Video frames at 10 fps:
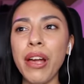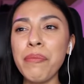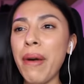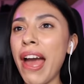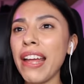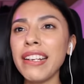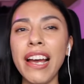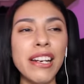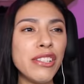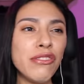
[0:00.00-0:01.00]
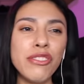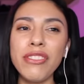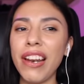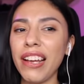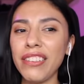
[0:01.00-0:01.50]
bad kind of juju
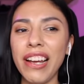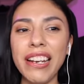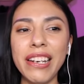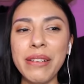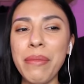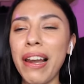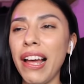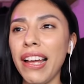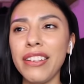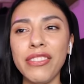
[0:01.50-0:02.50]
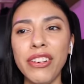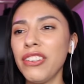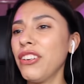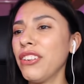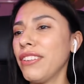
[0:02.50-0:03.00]
that I do not need in my life. Oh
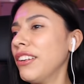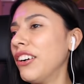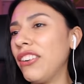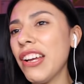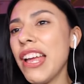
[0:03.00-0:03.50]
no, no, no.